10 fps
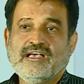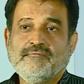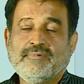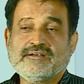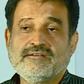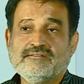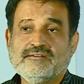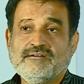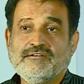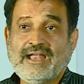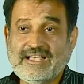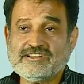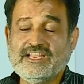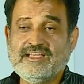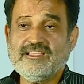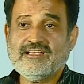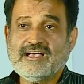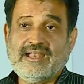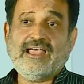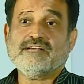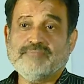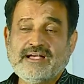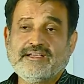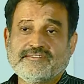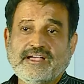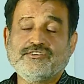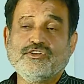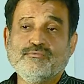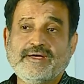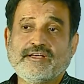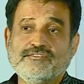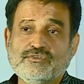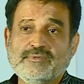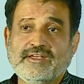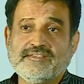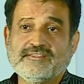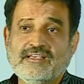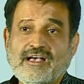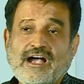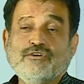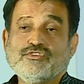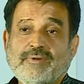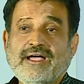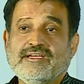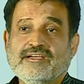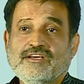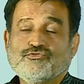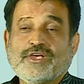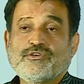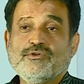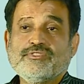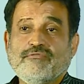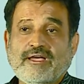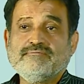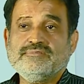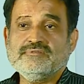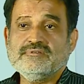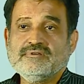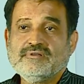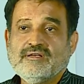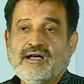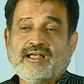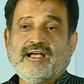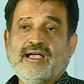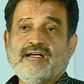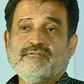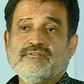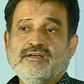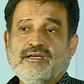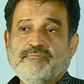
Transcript: But largely, I lack markets. I don't know who my consumer is, how to buy. So I go on the web, and I have a